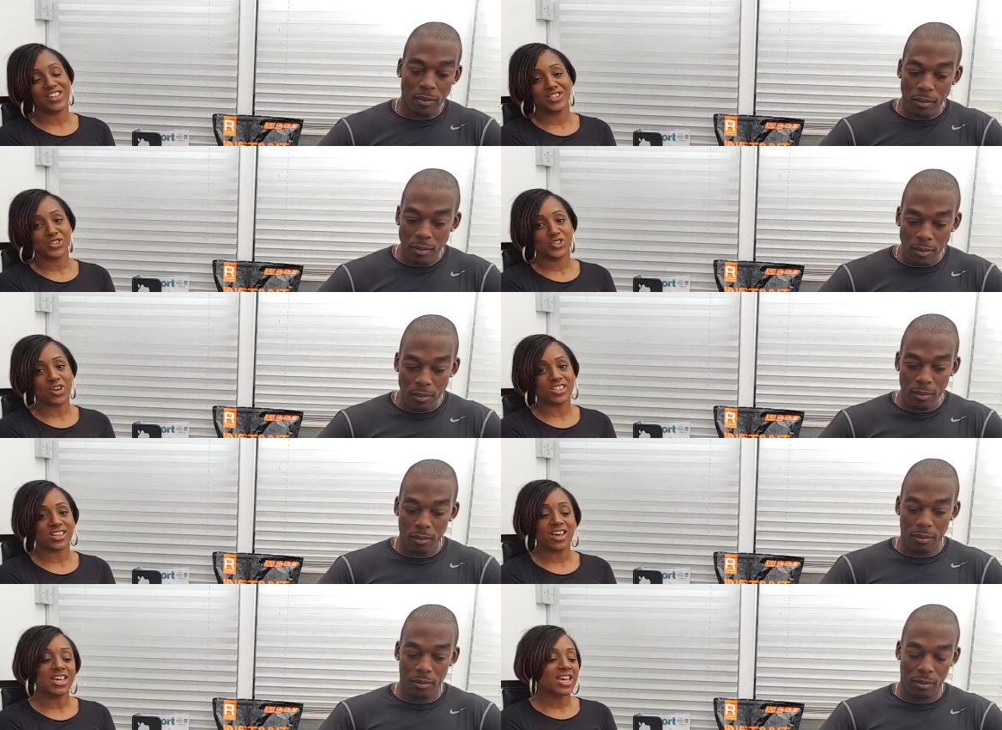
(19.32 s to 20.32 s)
Speaker 1: fitness
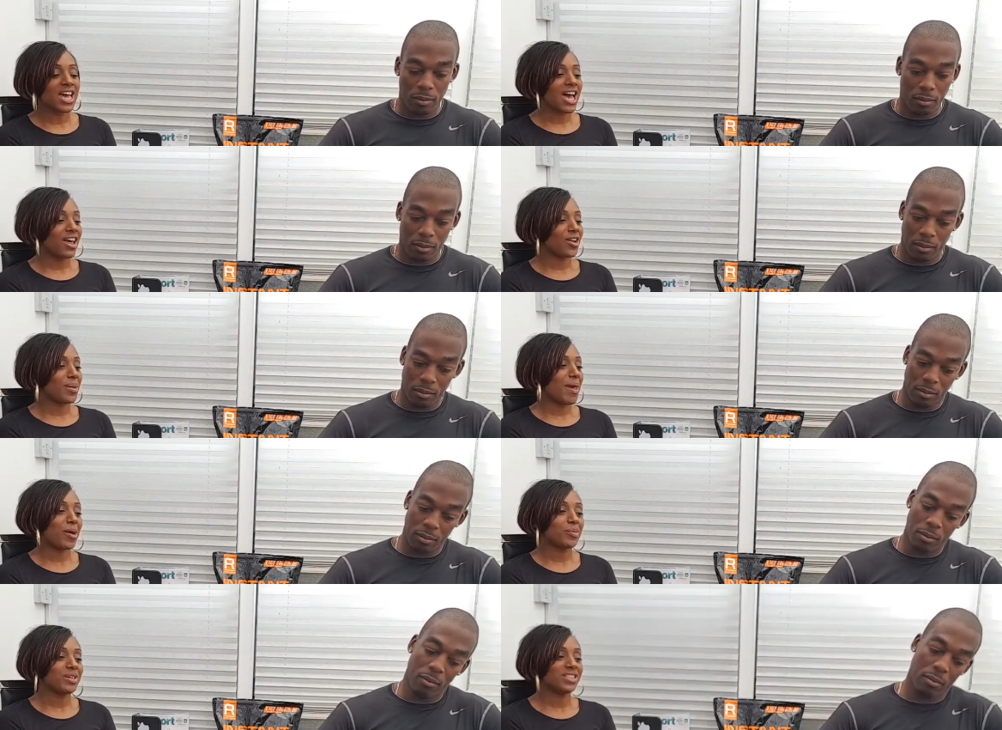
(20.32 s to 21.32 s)
instructor, and I'm
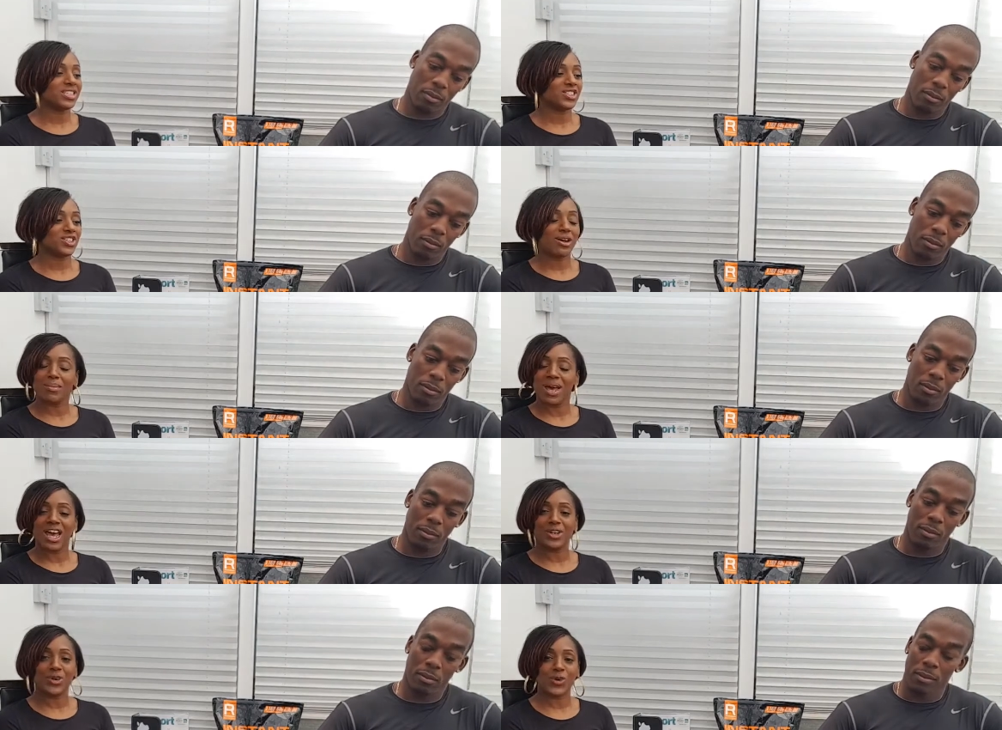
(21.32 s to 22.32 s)
helping this young
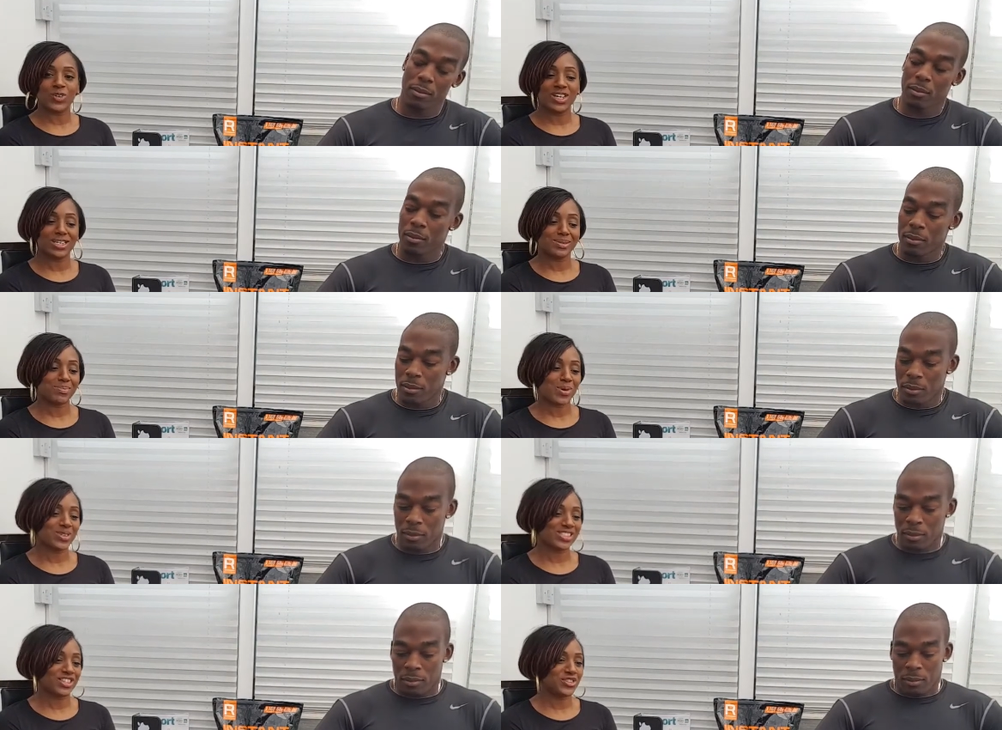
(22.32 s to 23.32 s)
man on his
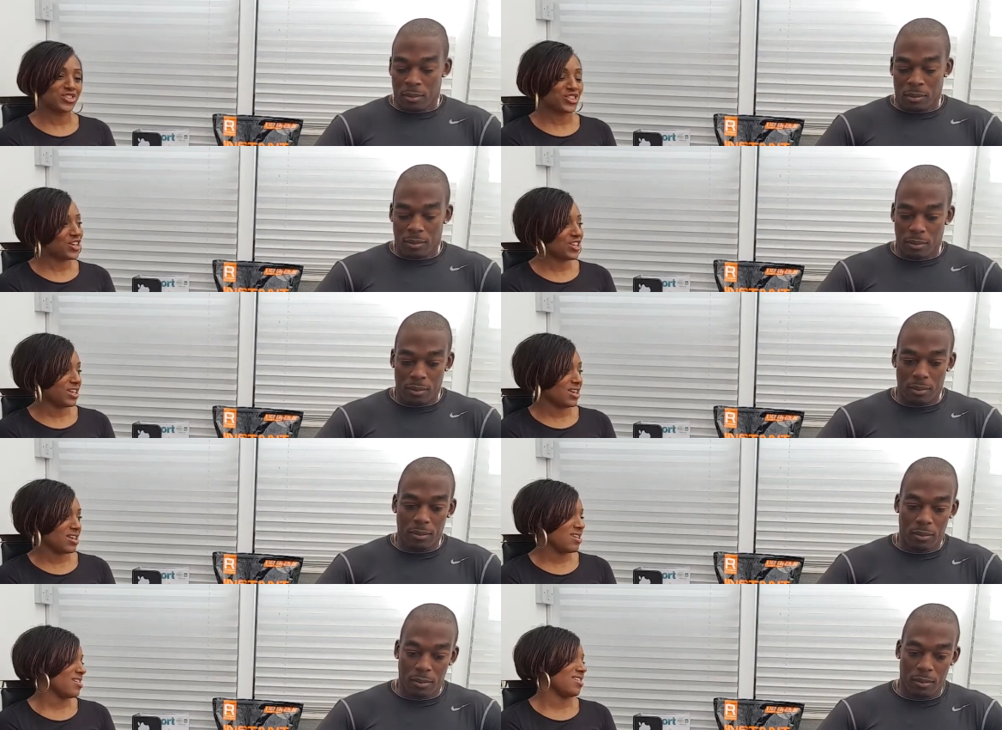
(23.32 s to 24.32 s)
boxing
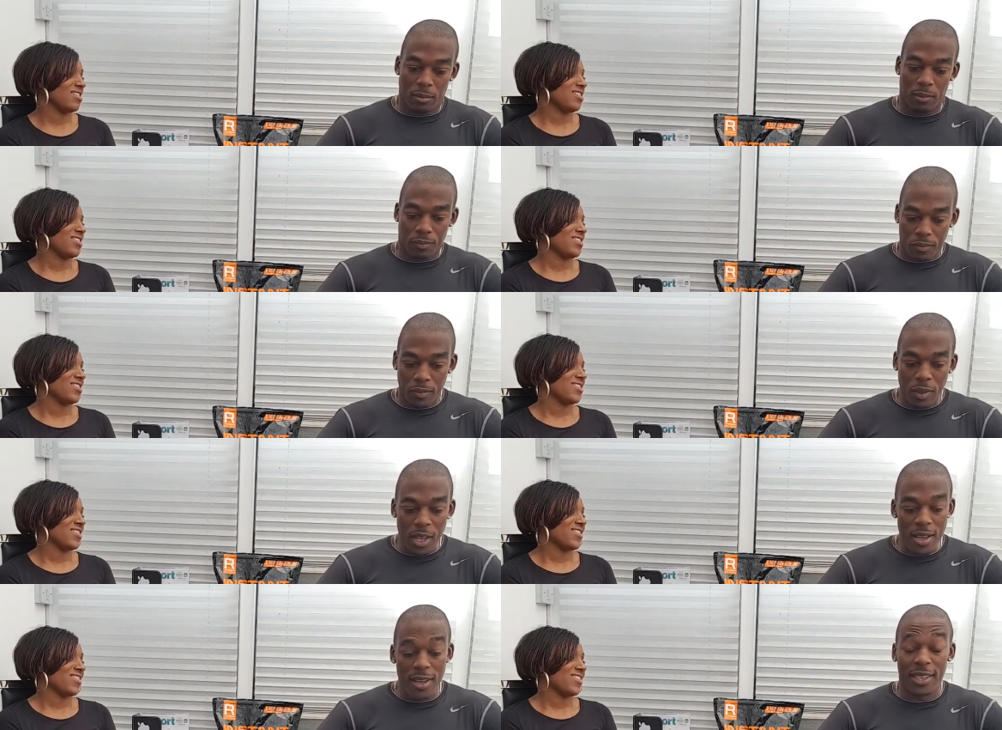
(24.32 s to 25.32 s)
journey.
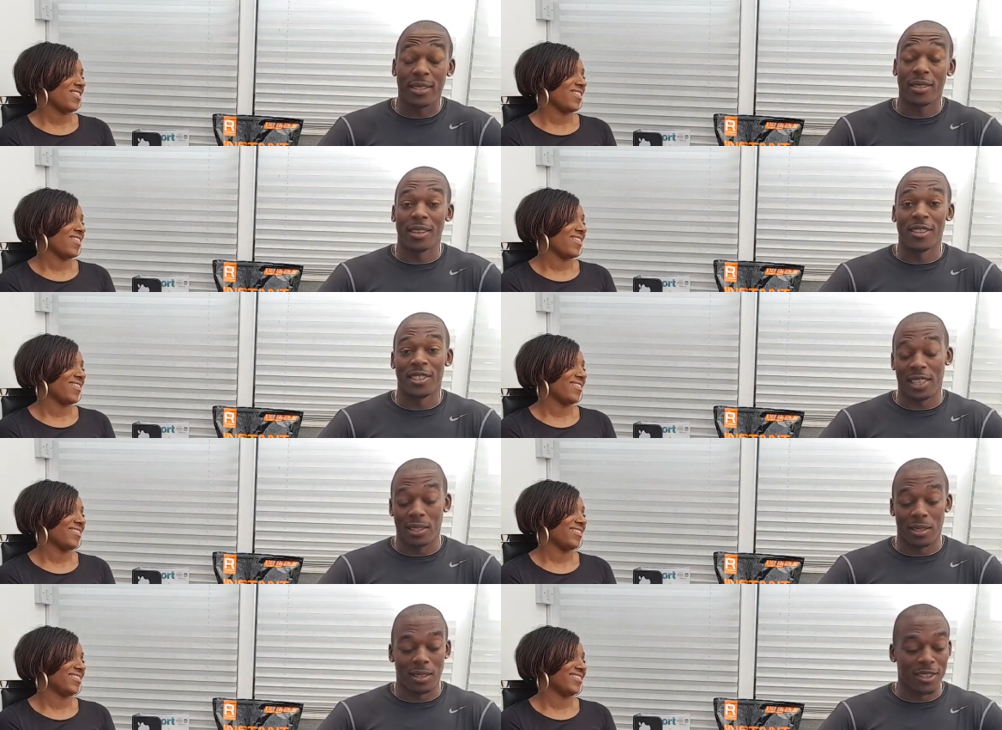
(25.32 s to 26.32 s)
Speaker 2: Yes, she
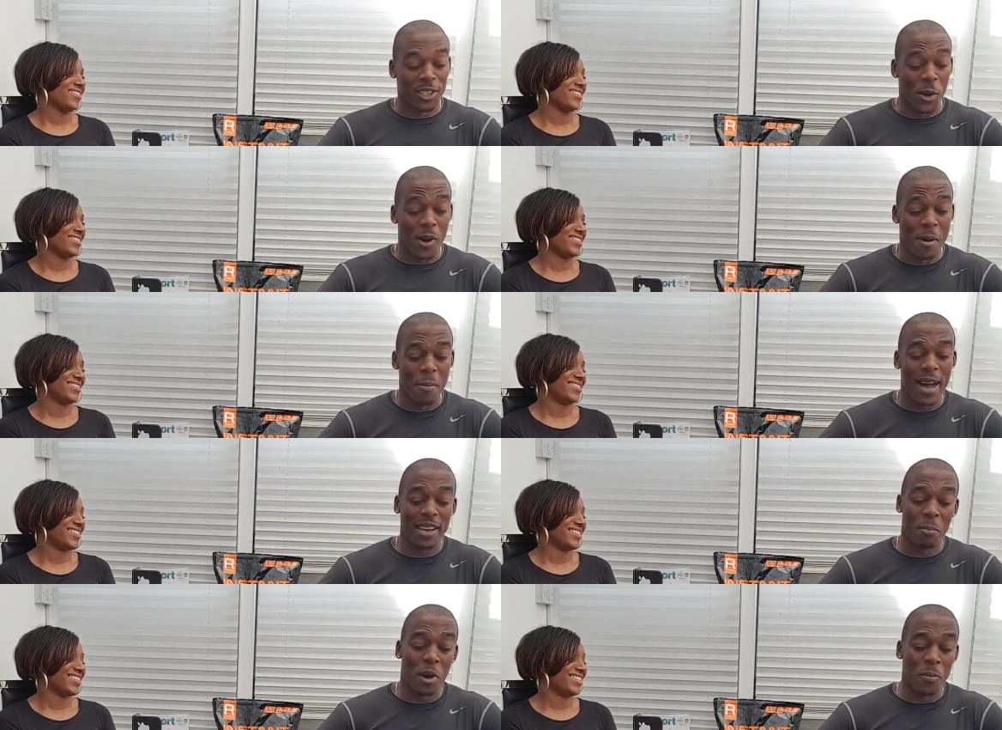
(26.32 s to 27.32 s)
is. So um,
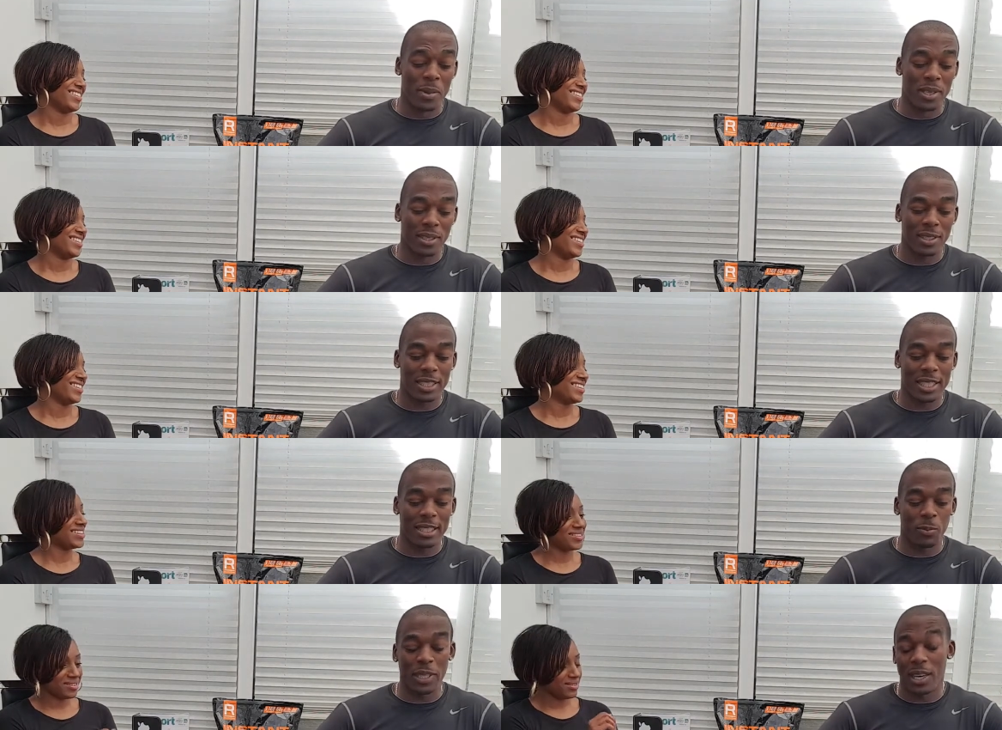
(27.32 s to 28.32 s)
at the moment,
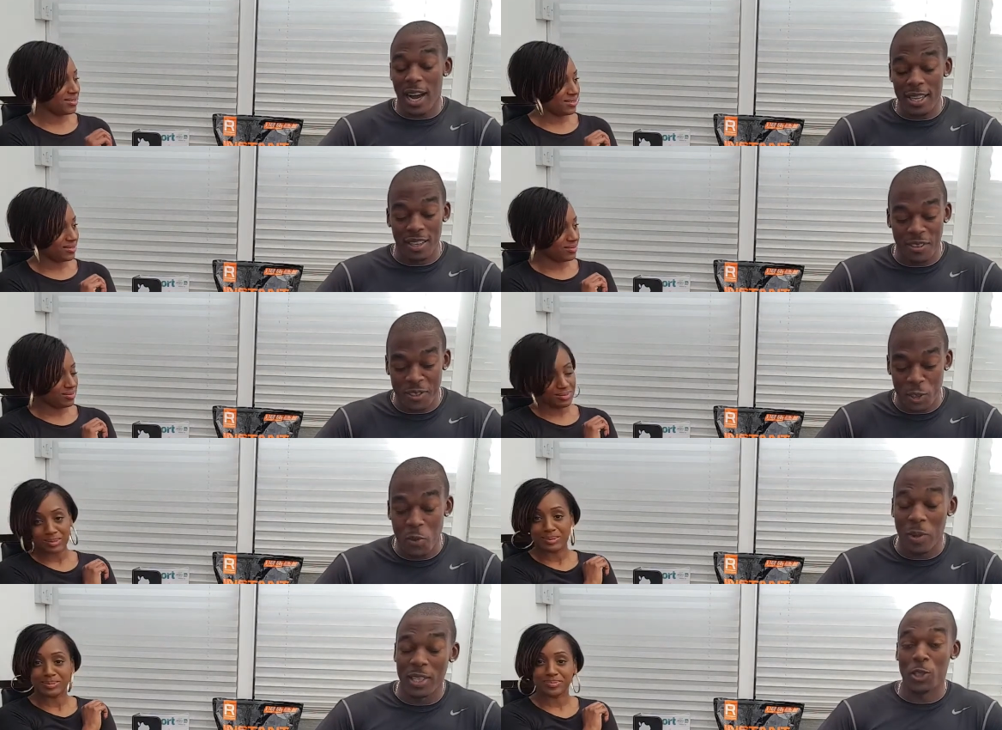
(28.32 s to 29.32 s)
she's been kind enough to
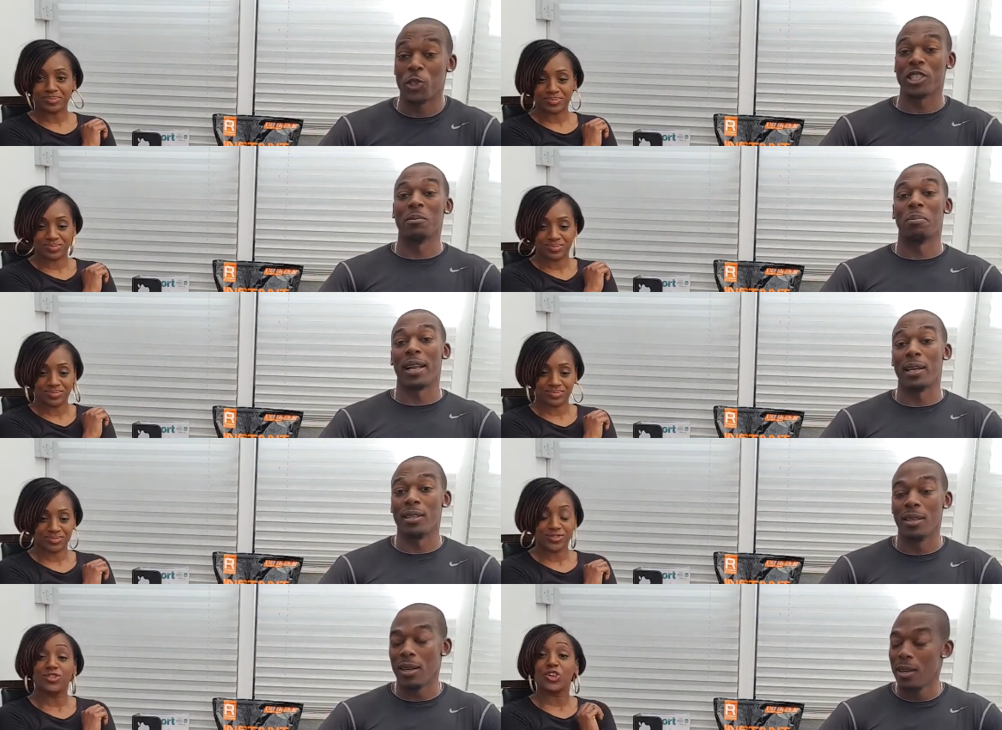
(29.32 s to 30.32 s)
do my nutrition plan
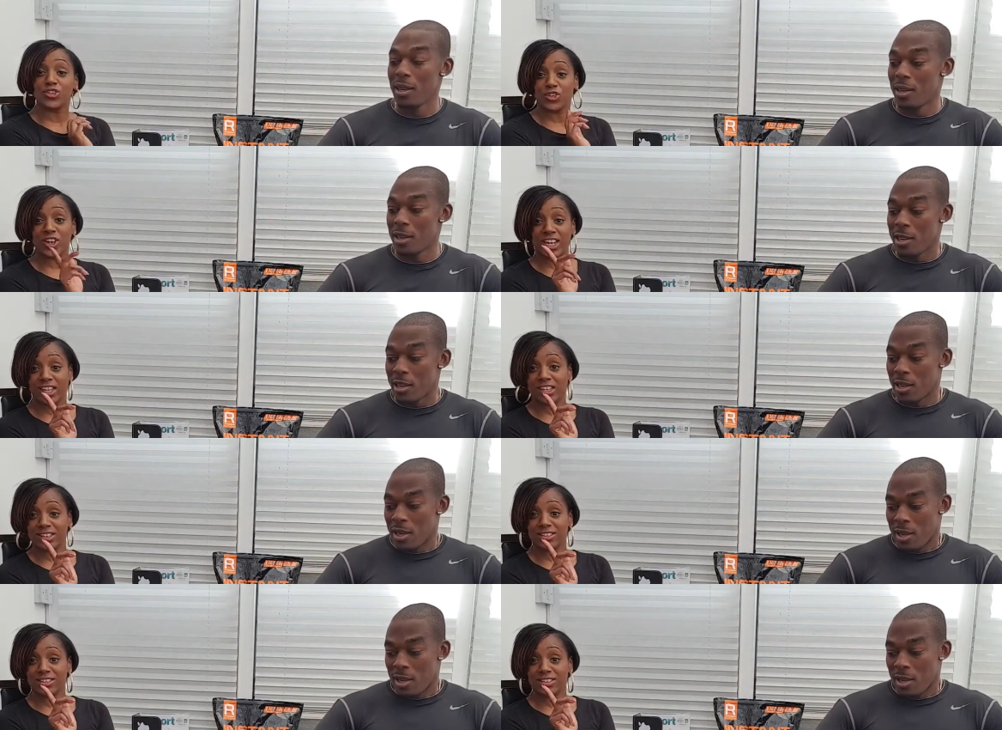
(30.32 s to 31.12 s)
Speaker 1: for free.